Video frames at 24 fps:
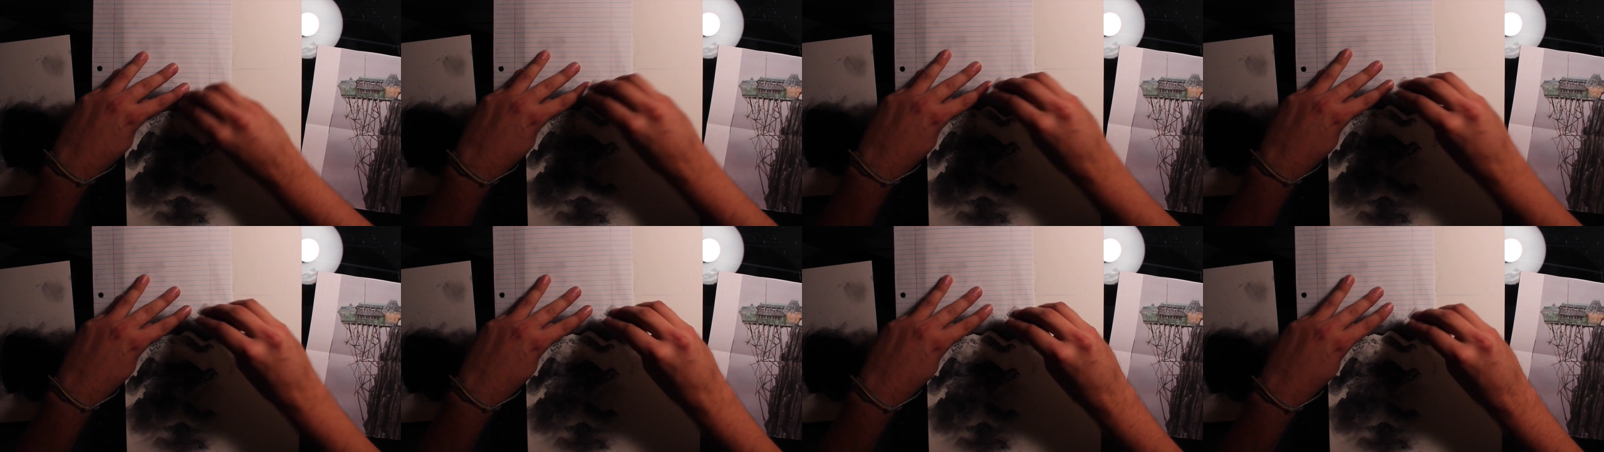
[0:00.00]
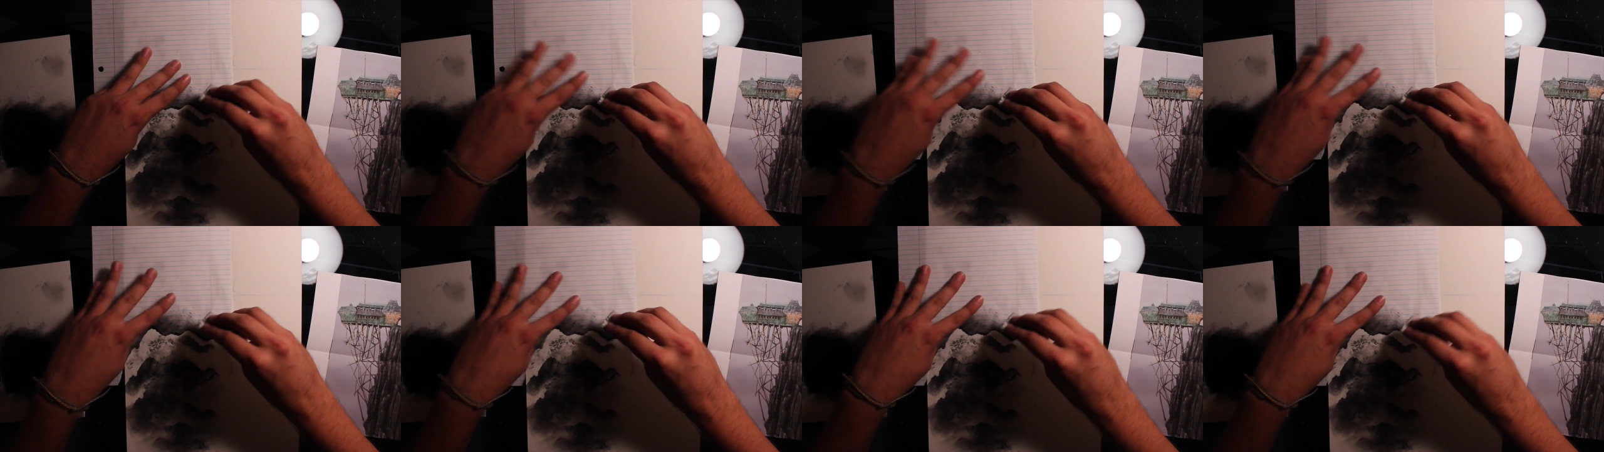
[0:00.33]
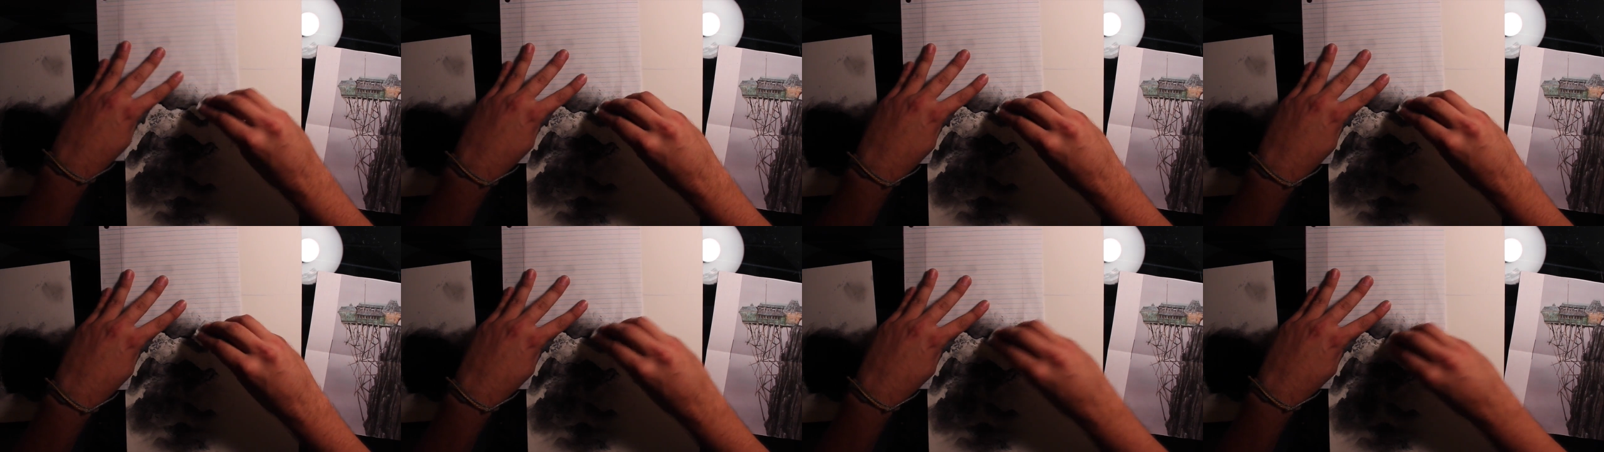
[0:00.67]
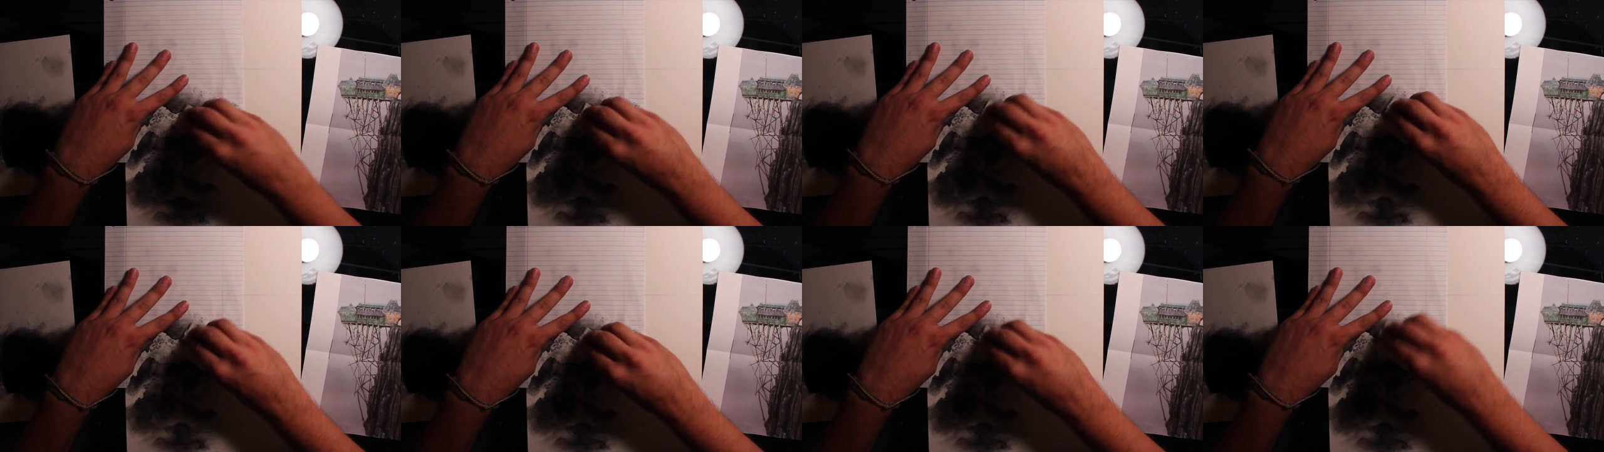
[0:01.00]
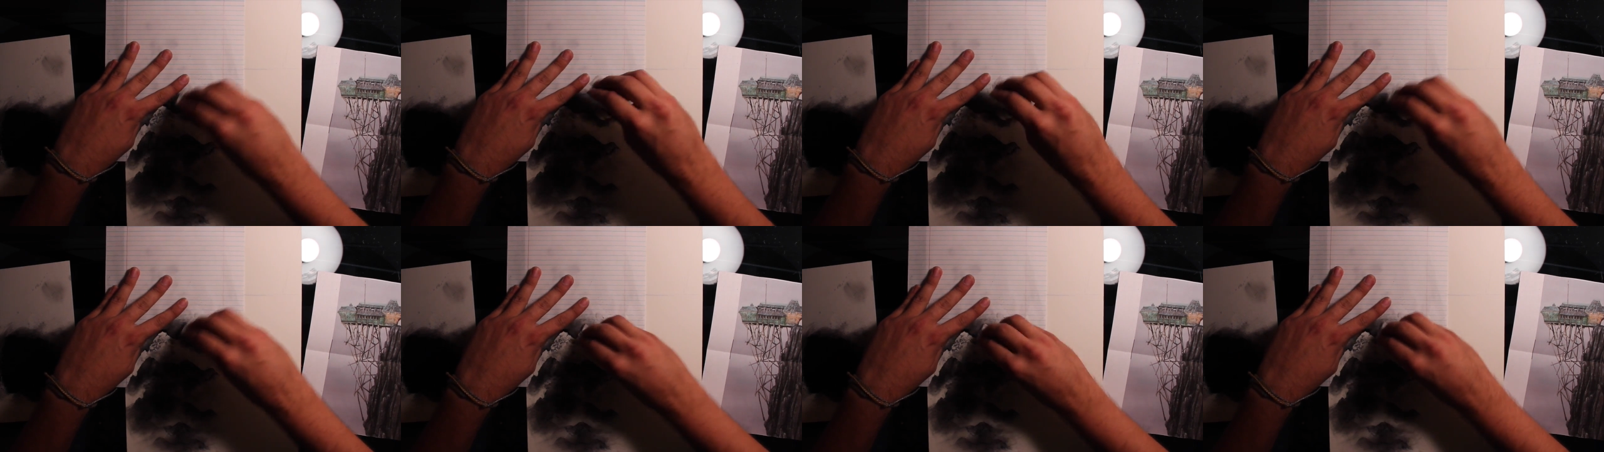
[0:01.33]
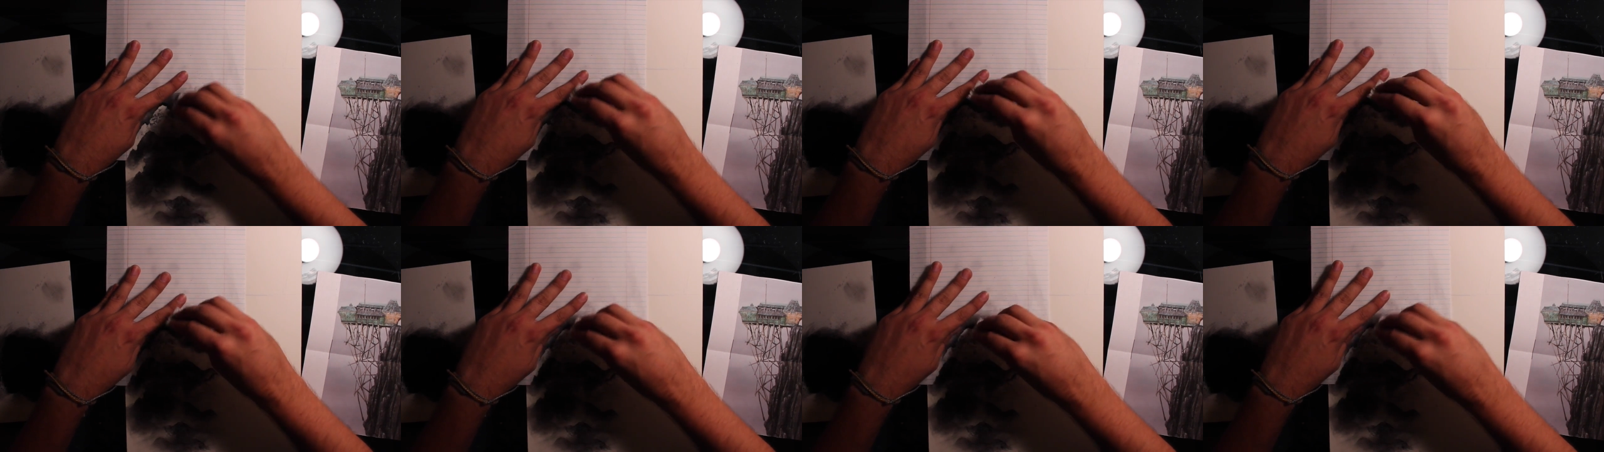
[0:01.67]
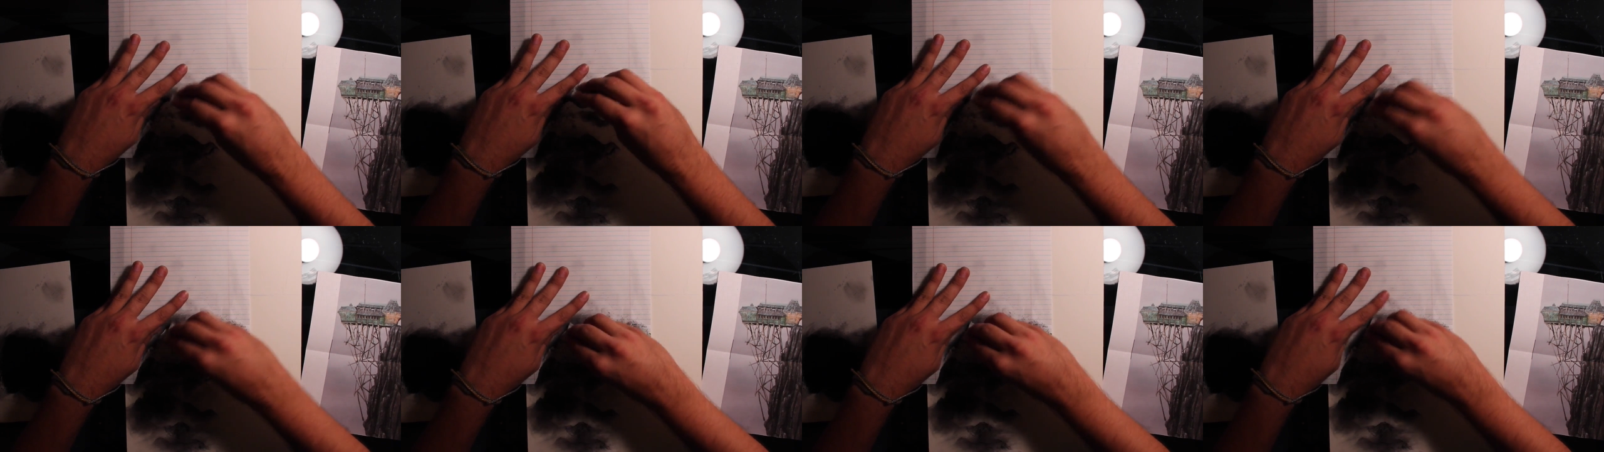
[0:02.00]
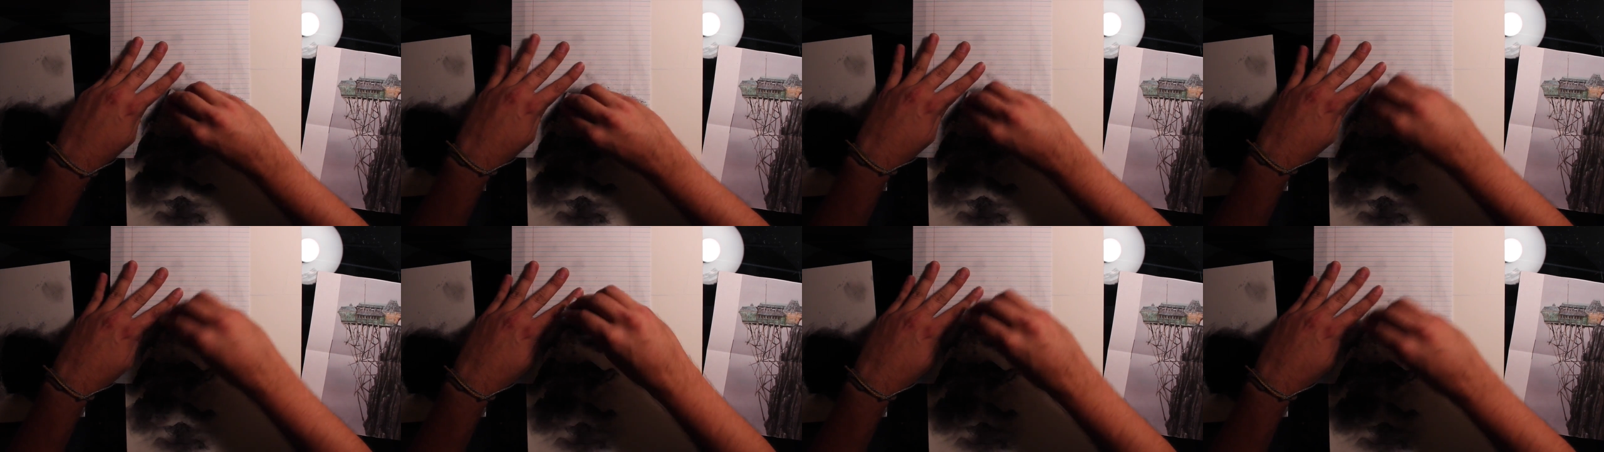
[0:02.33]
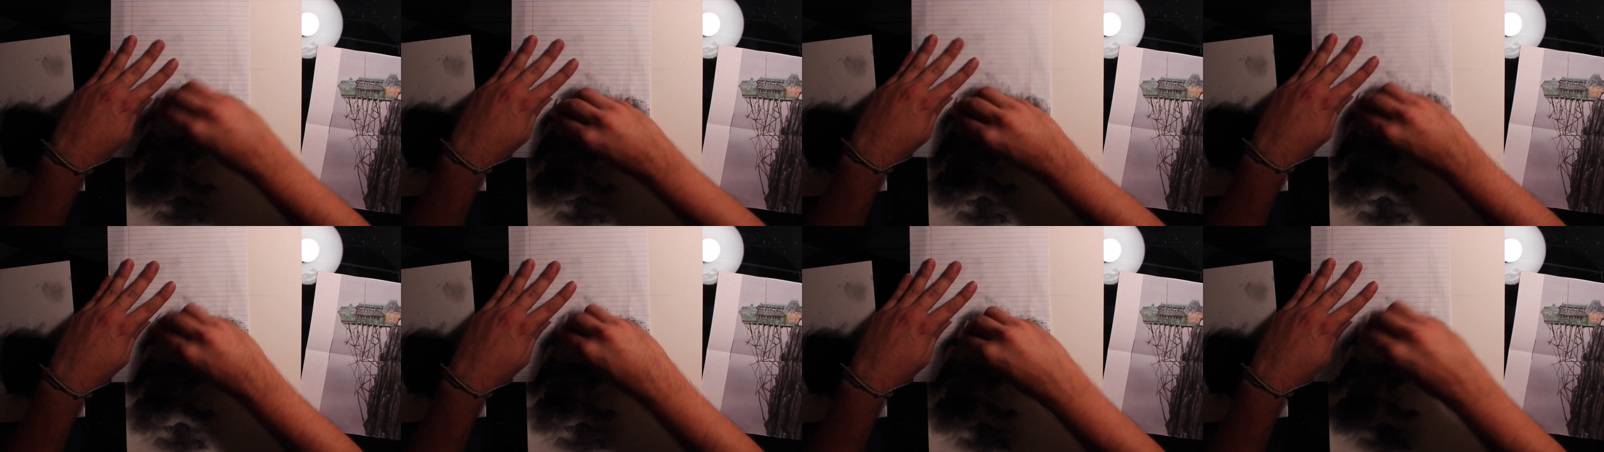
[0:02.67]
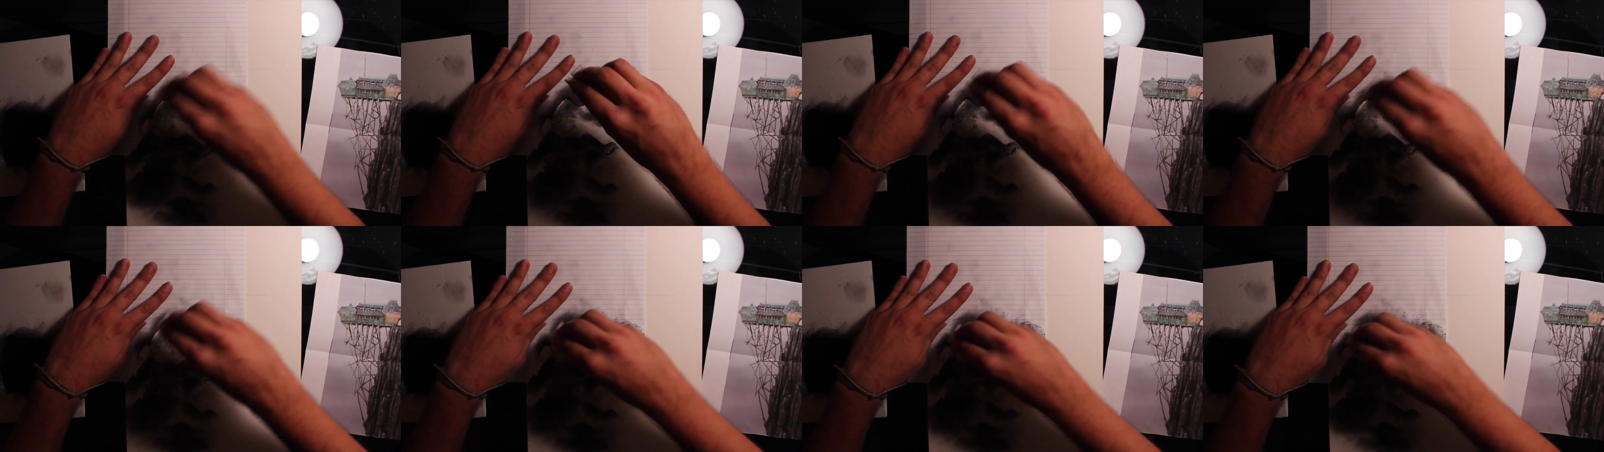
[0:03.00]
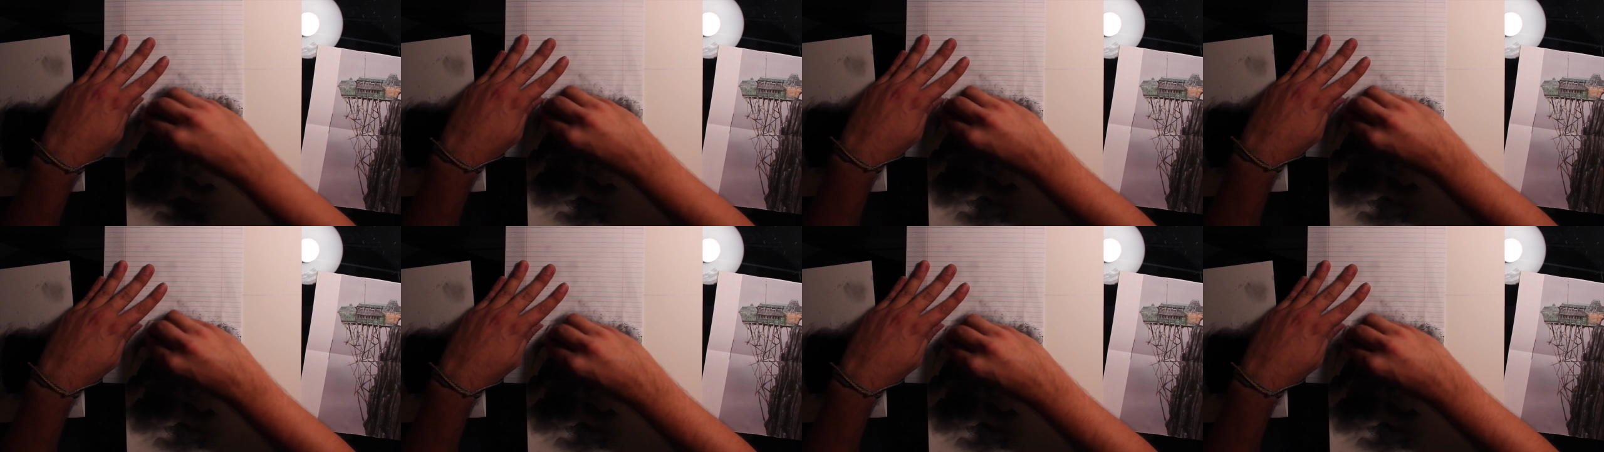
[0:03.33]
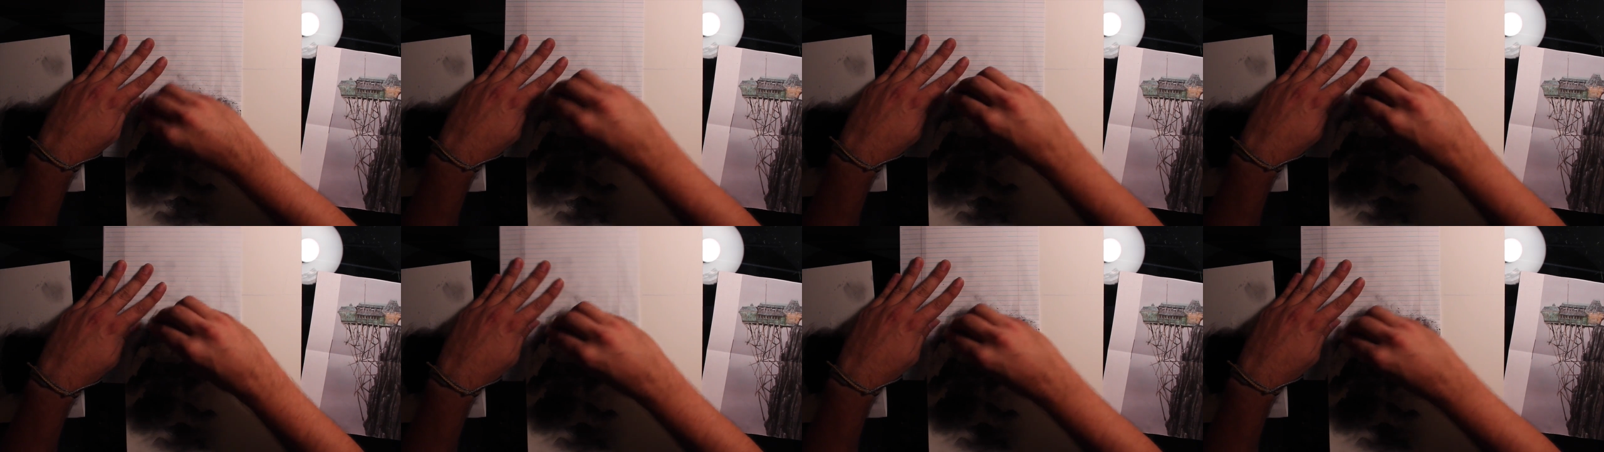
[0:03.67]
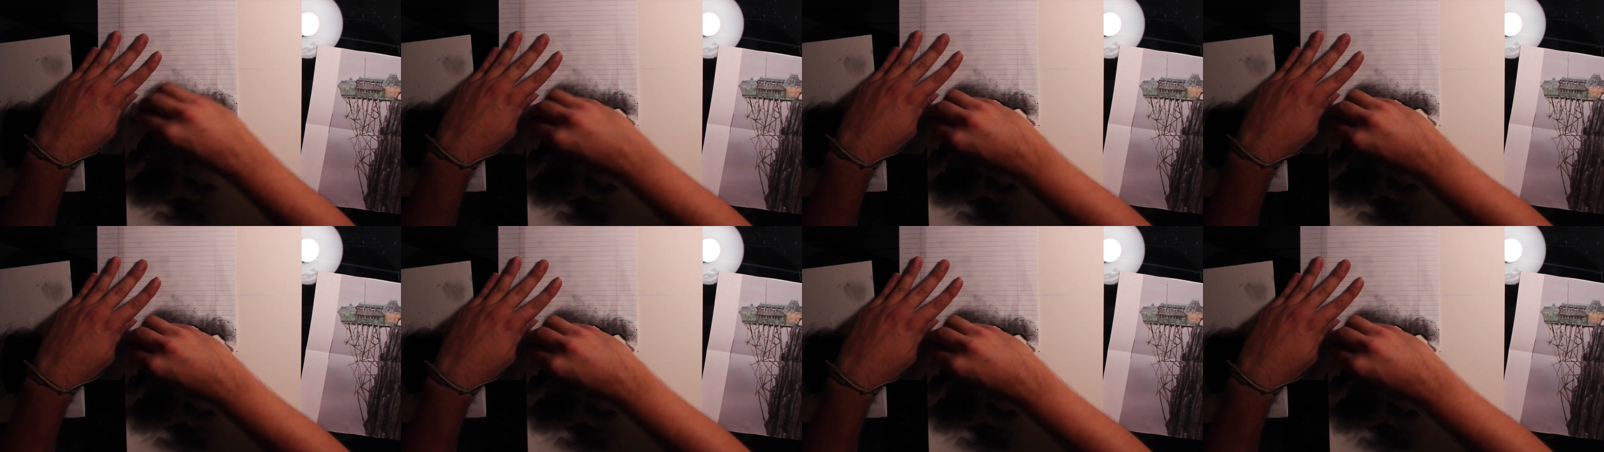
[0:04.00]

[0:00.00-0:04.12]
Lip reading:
[unreadable: no face in view]